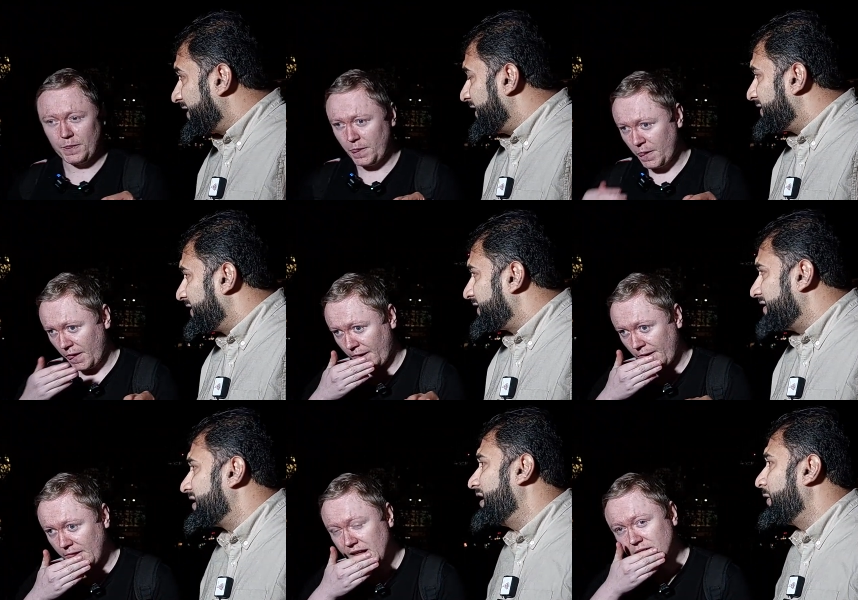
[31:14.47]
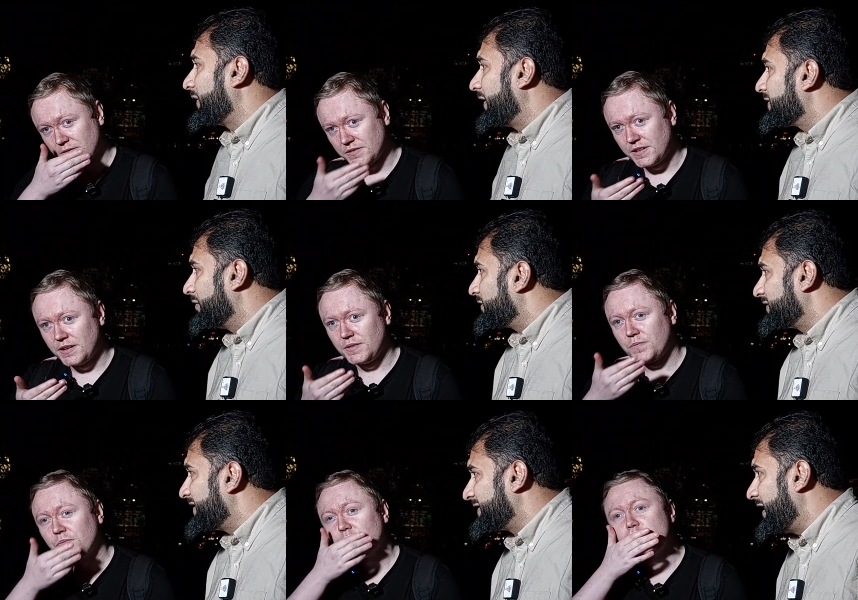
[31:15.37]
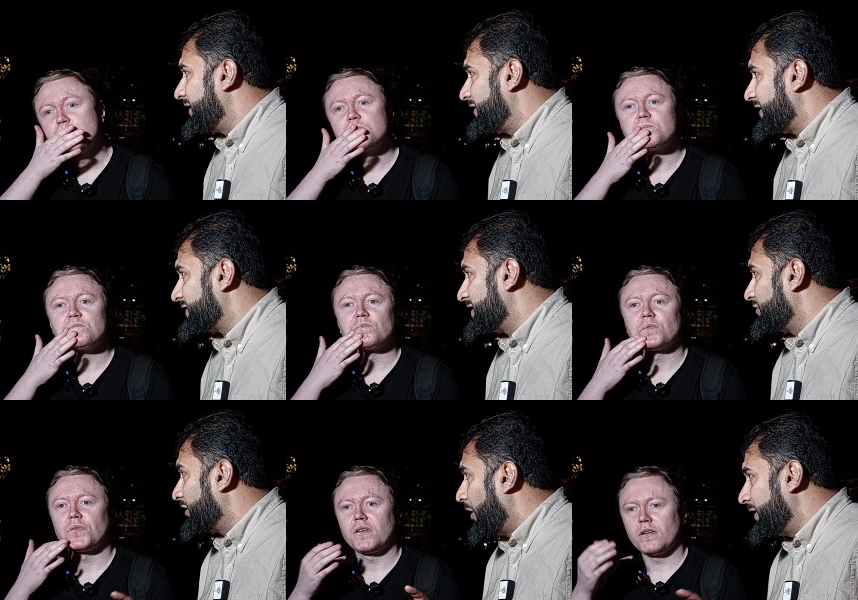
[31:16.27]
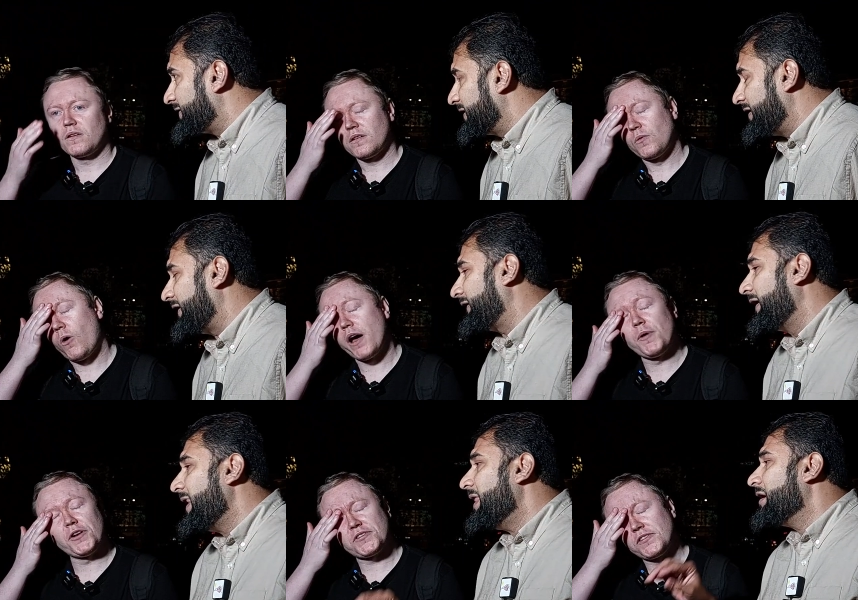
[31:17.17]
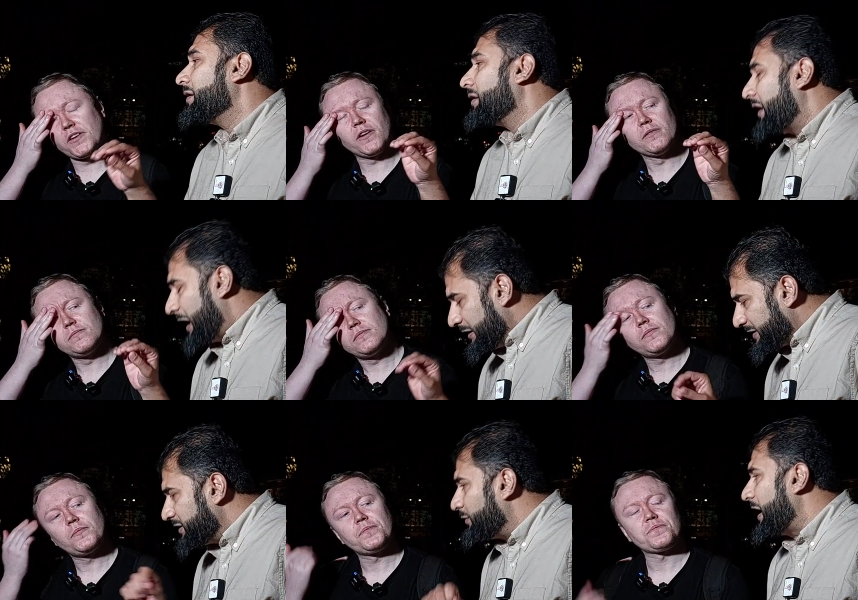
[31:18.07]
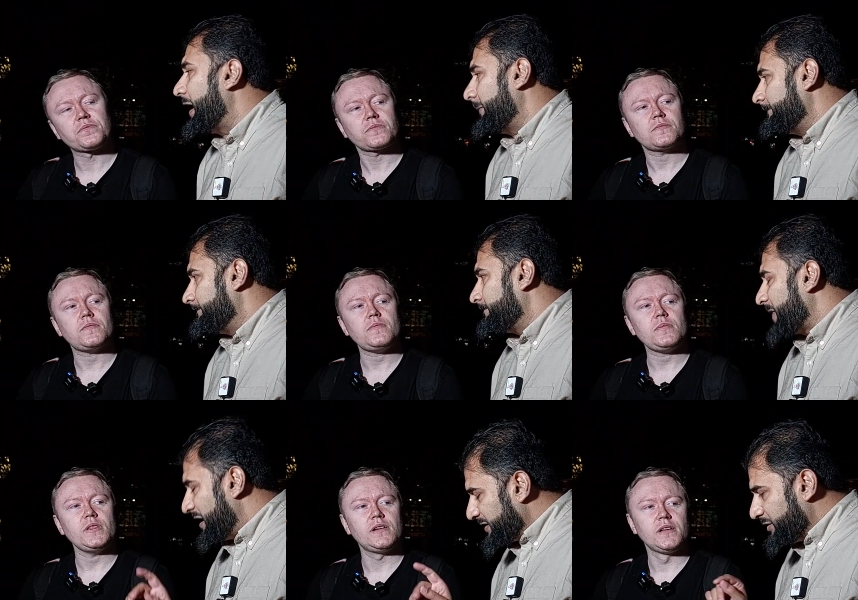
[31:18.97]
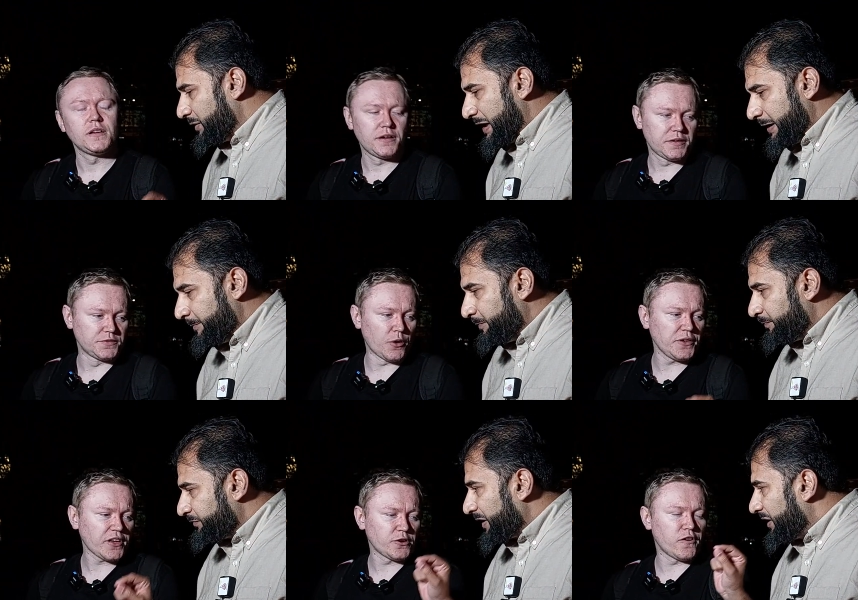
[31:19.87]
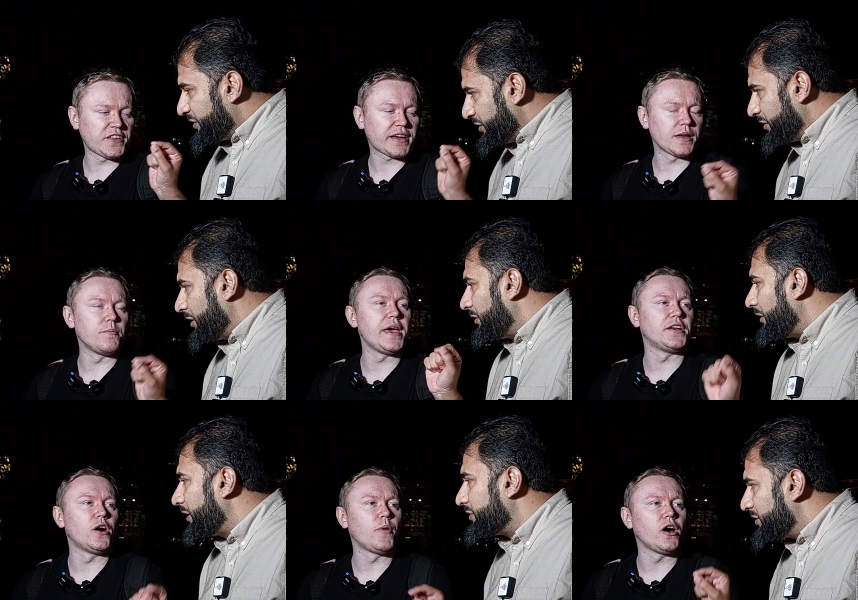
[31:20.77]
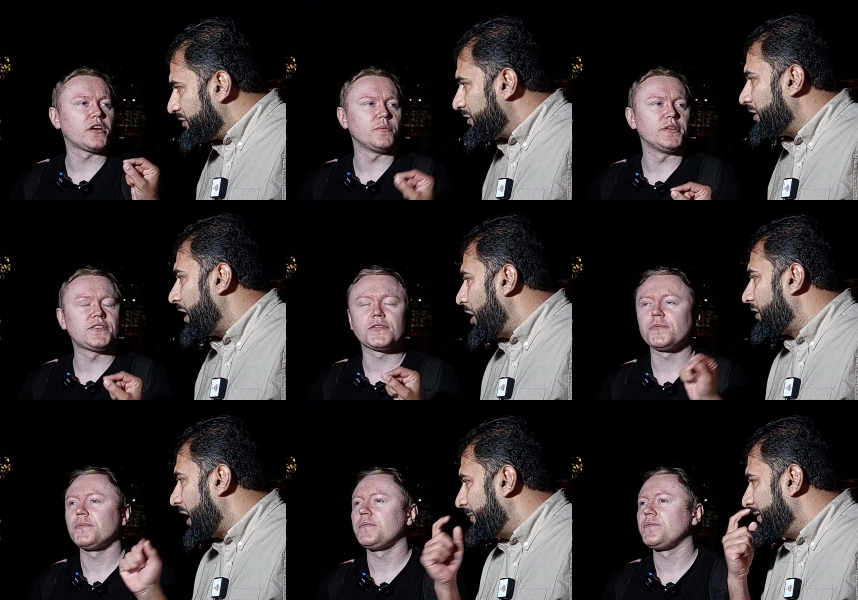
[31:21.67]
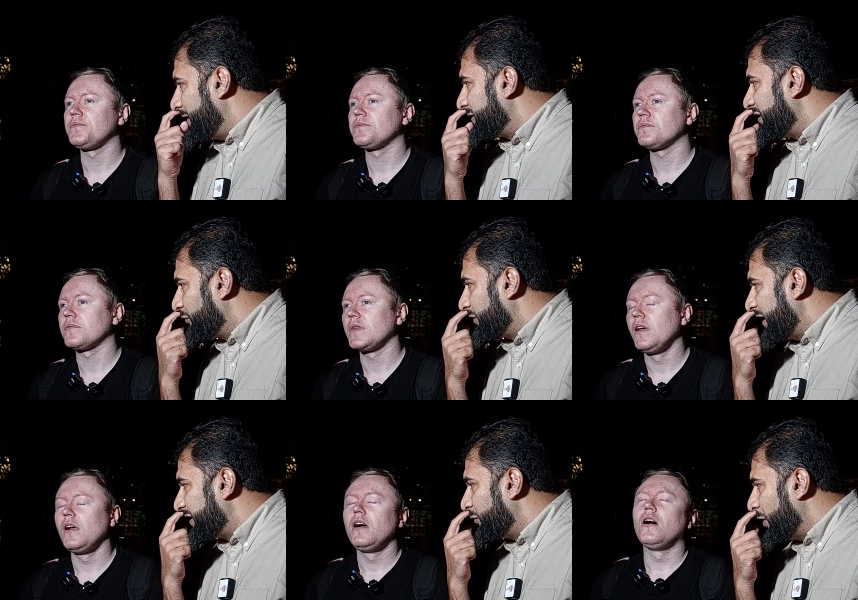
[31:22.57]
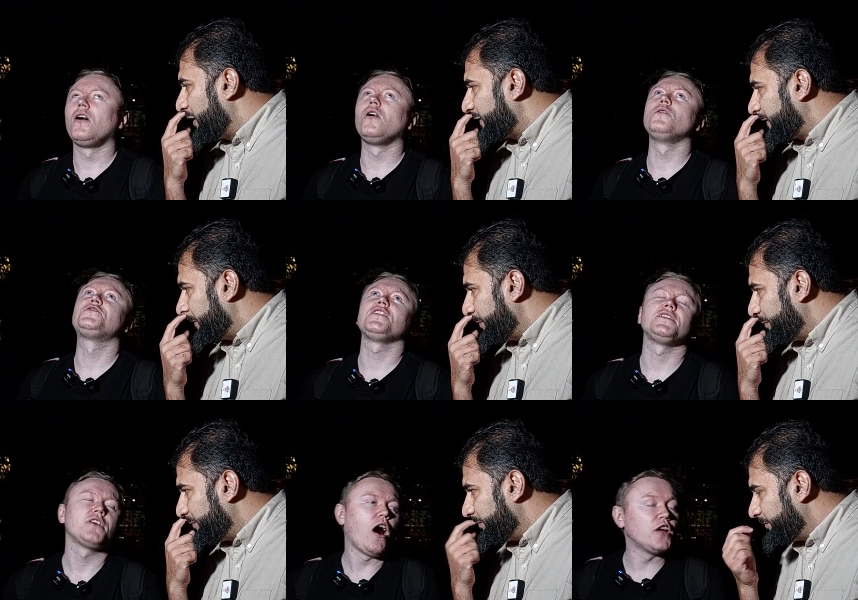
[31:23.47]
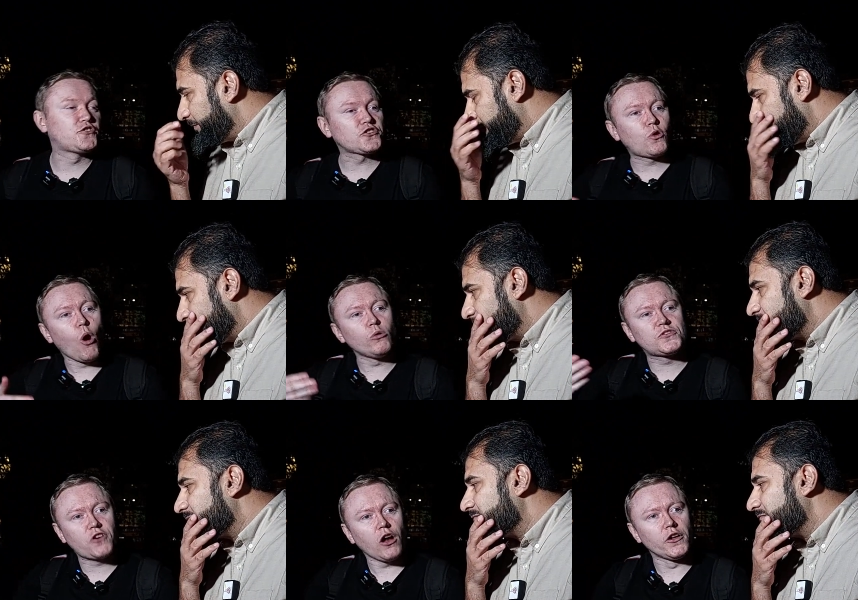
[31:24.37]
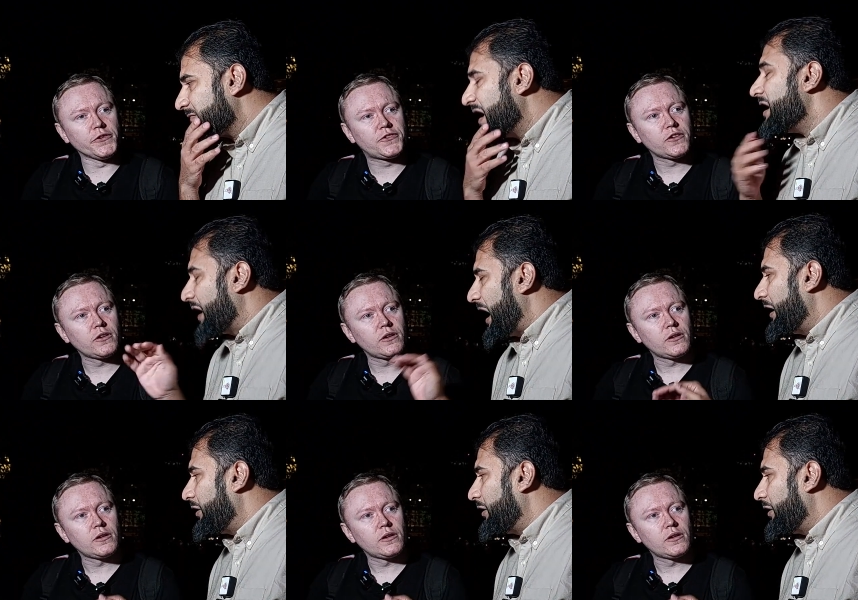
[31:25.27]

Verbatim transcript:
Speaker 1: he's disingenuous. He's not sincere in this. He's not honest in this. Why am I not sincere? I'll tell you why. I'll tell you why.
Speaker 2: Notice how you're. Do you know?
Speaker 1: Do you know how carbon dating dating works? Oh,
Speaker 2: jeez! I just quote scholars. Uh,